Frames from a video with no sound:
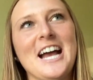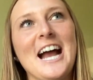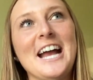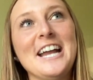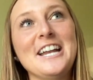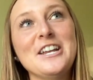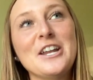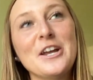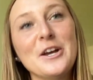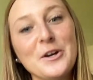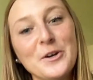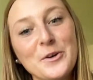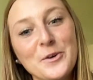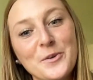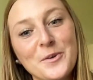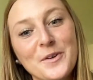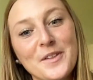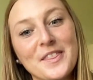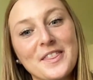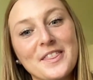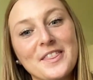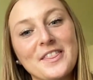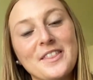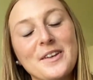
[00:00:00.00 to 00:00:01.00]
I know
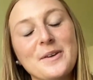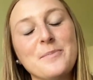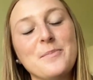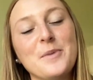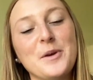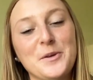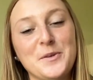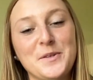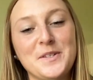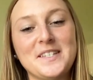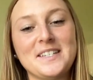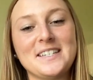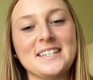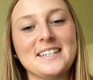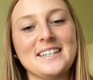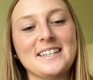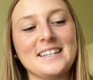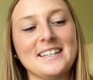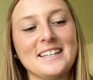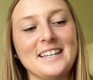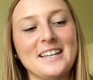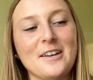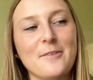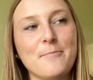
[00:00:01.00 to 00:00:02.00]
the most
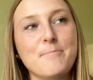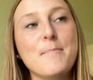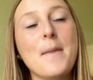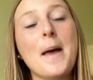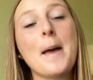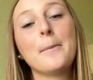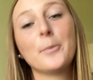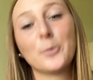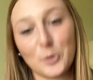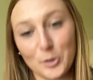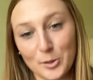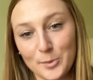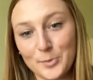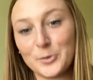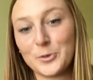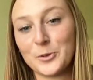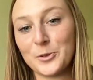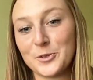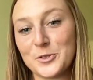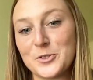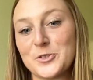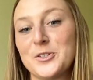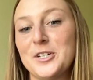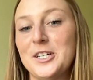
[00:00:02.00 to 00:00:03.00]

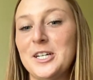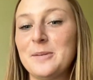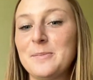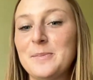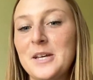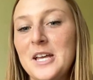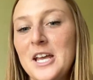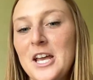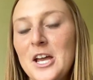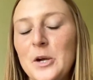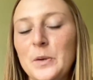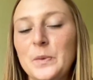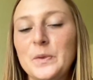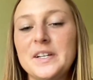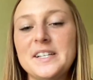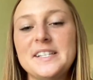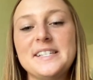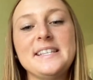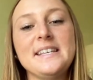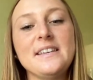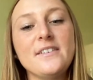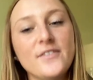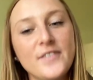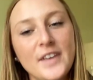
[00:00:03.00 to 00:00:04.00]
memorable trip
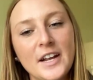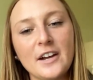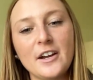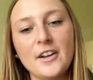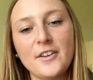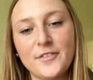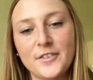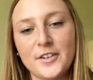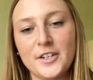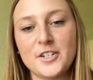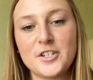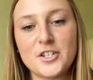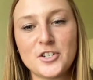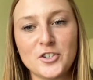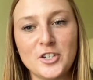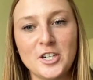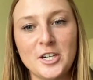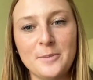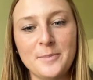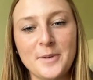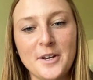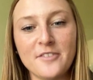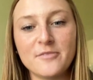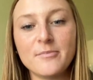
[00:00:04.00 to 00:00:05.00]
was the very first
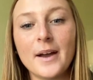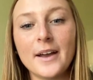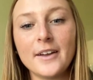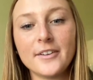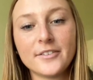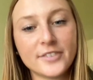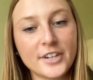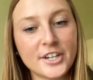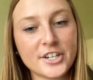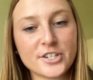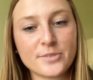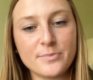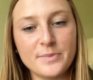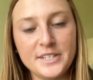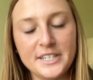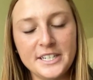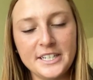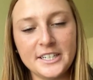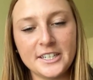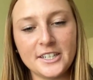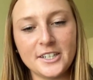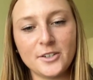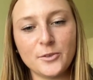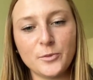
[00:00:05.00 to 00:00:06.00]
trip of my freshman
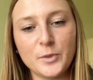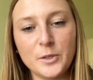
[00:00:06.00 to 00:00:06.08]
year.